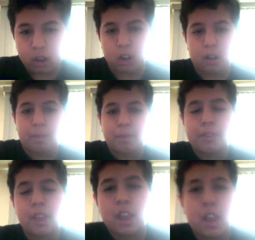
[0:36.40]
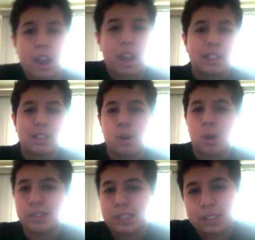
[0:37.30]
um, I took
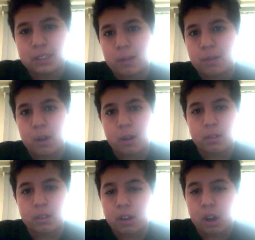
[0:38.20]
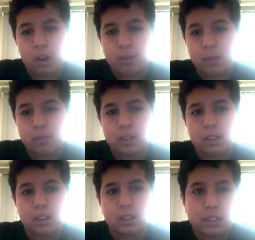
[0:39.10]
all its stuff off, off of
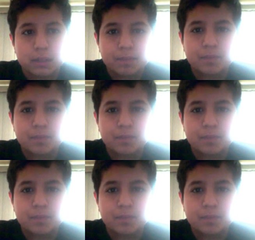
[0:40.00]
it because